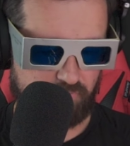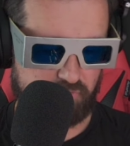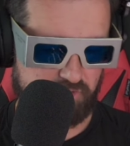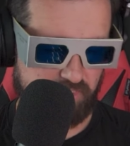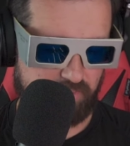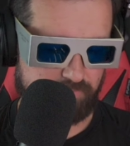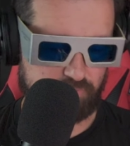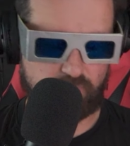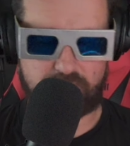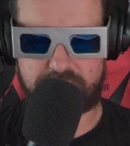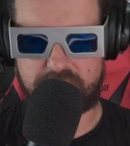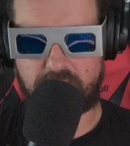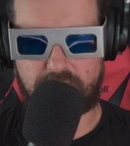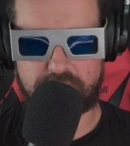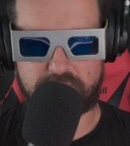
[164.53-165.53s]
with the James
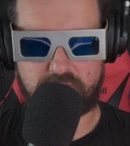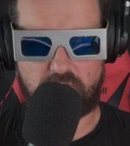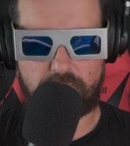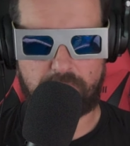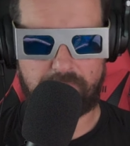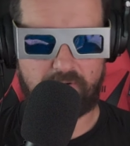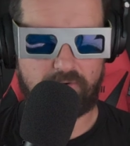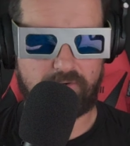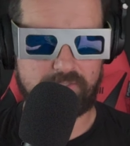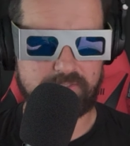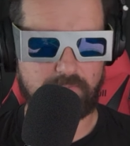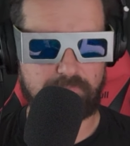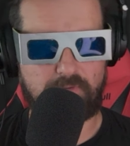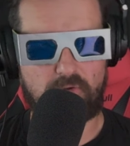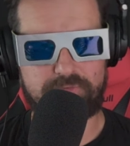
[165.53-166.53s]
Webb telescope? I'm hearing
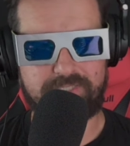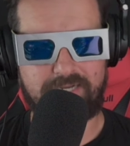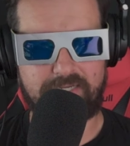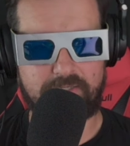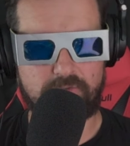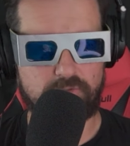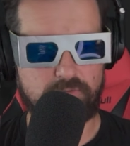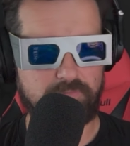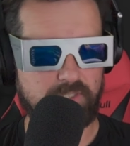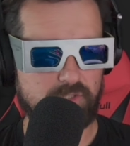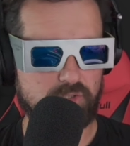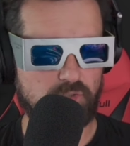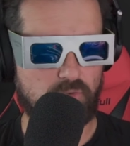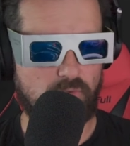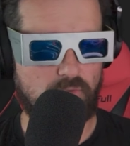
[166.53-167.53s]
it's a multi
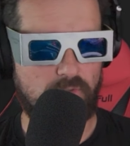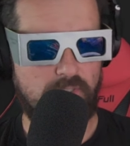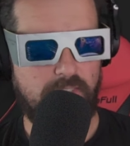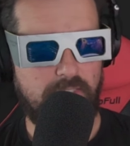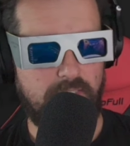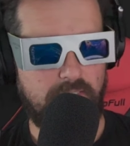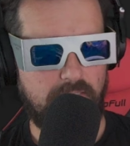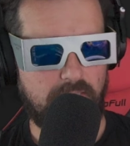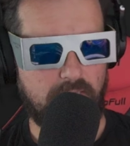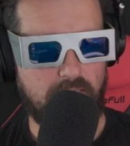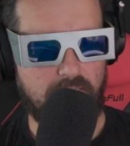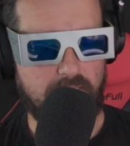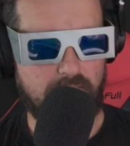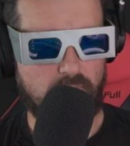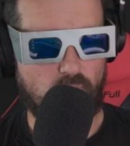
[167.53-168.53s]
interdimensional
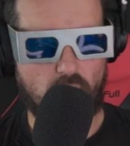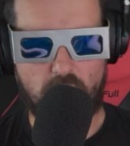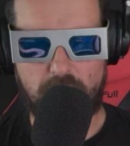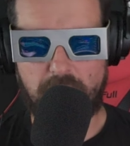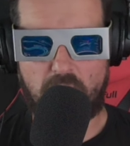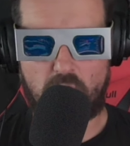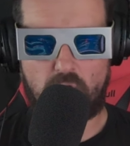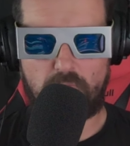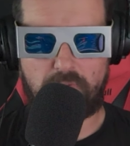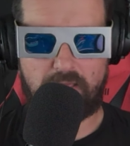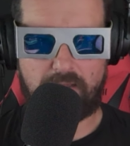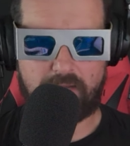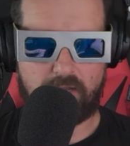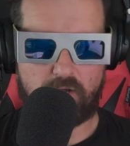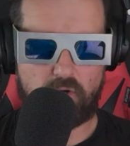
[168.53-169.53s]
uh, wormhole,
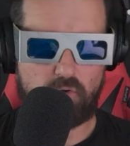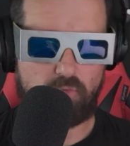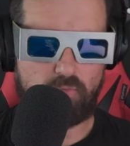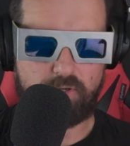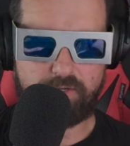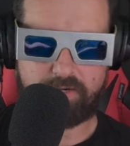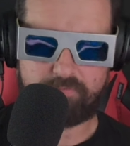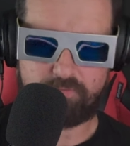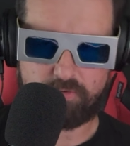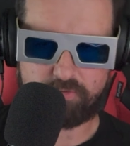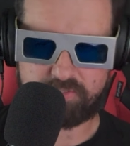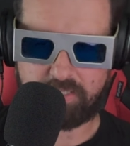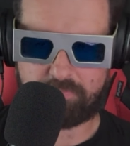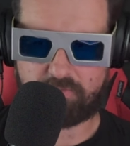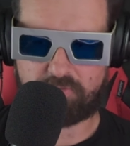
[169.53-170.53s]
black hole, whatever
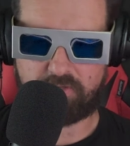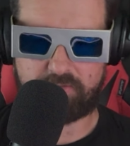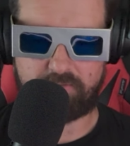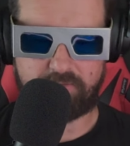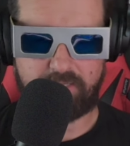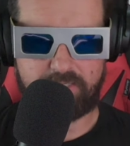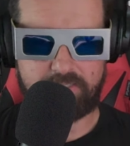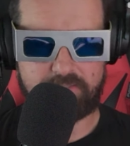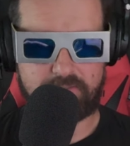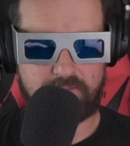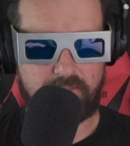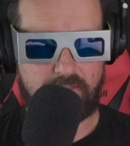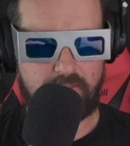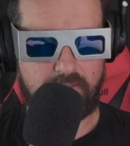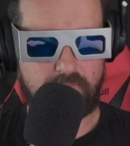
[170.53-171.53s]
type of thing that they
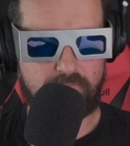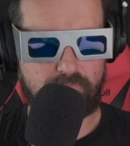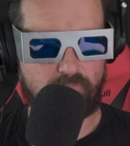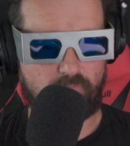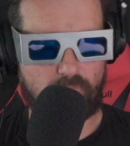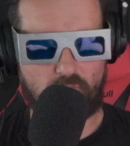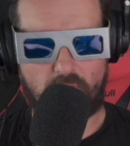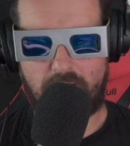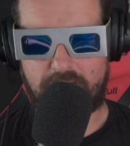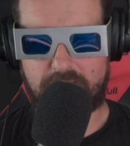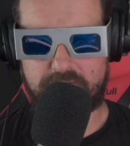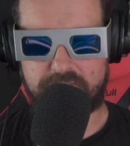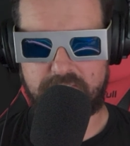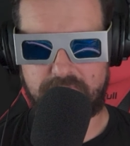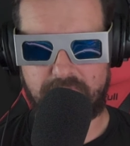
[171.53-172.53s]
can
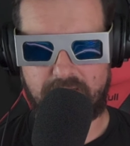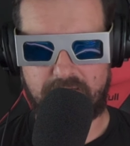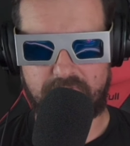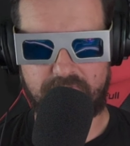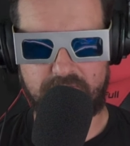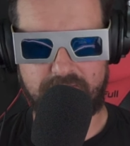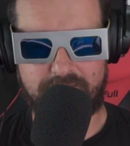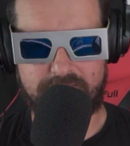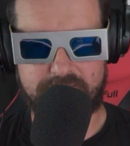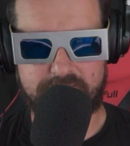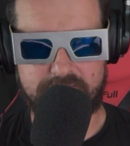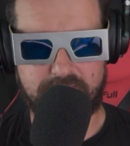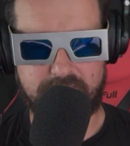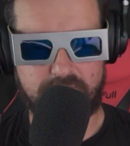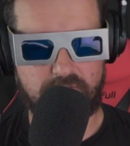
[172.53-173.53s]
miraculously
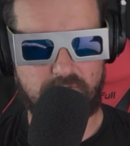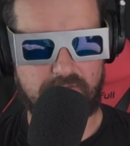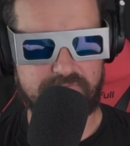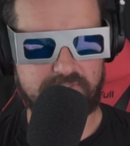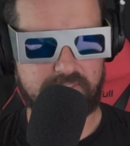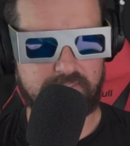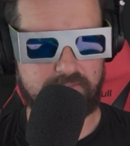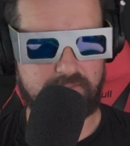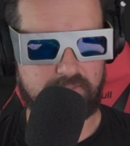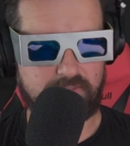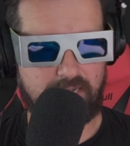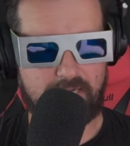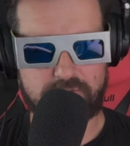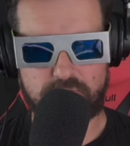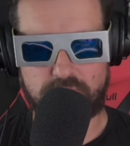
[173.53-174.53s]
manifest. And, you know, I've seen the
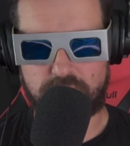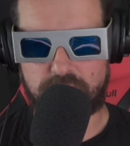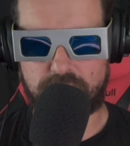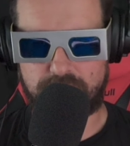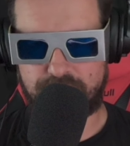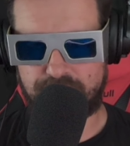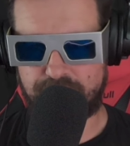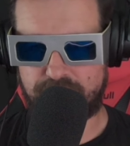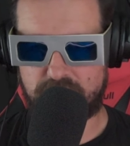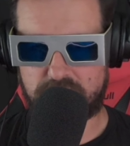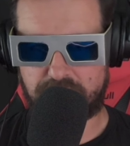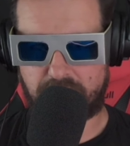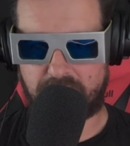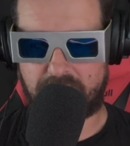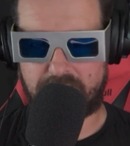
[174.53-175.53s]
actual
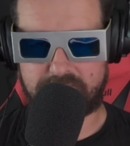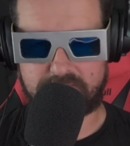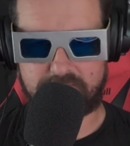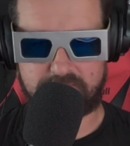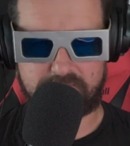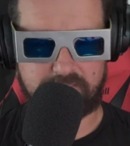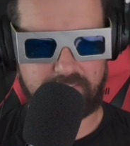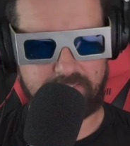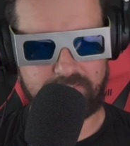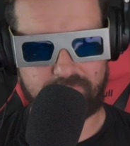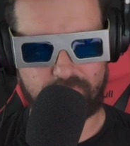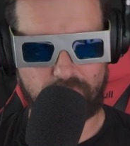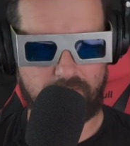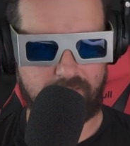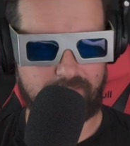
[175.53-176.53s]
specs and seen
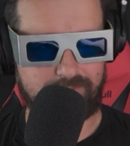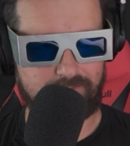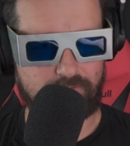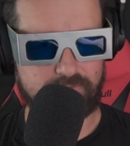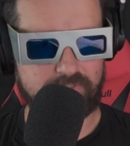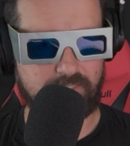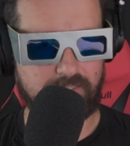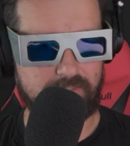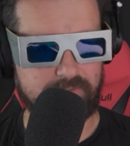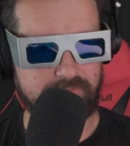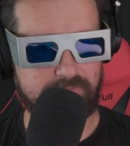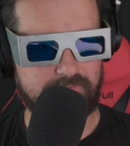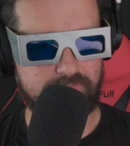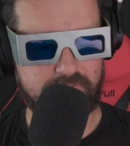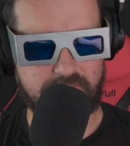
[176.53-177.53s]
it and read it, looked at it,
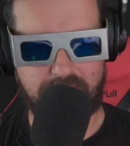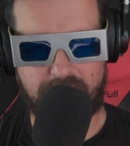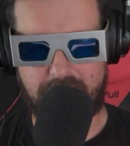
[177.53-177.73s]
seen